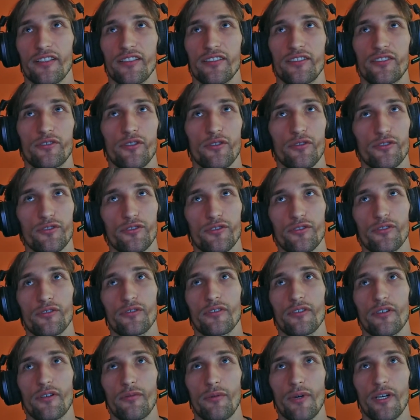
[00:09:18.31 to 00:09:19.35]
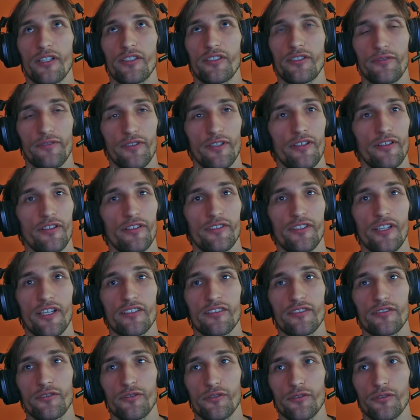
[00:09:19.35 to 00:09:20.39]
it's also quite difficult
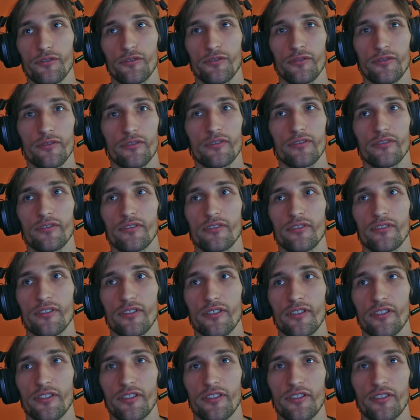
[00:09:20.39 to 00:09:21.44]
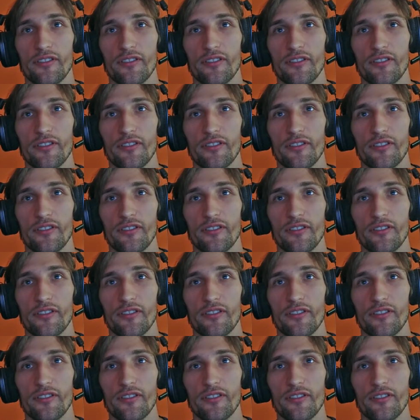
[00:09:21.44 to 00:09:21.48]
task to uh,